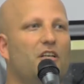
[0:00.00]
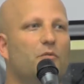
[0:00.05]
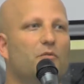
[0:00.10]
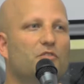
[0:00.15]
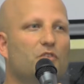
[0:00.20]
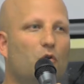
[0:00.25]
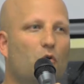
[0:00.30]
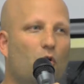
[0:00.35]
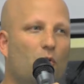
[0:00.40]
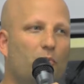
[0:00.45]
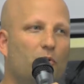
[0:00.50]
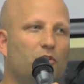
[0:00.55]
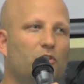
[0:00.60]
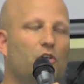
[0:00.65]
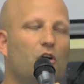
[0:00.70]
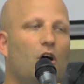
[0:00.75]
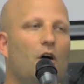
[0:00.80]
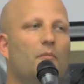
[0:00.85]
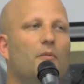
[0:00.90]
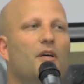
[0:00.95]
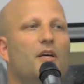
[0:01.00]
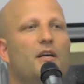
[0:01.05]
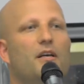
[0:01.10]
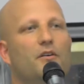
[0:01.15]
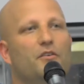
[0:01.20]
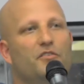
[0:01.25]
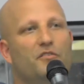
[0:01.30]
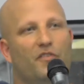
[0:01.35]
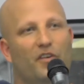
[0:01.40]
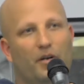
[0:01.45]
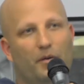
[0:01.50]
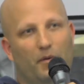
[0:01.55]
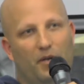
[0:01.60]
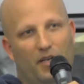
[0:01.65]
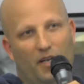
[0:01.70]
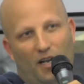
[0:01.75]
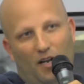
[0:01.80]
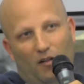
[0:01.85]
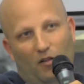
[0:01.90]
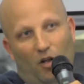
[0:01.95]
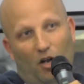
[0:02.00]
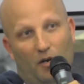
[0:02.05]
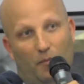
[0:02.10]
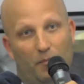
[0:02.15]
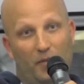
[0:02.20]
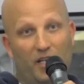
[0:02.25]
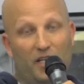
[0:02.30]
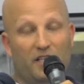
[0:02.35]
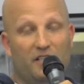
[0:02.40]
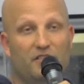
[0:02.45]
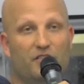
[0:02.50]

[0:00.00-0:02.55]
It was a corporate job. It was very. It had a lot of meaning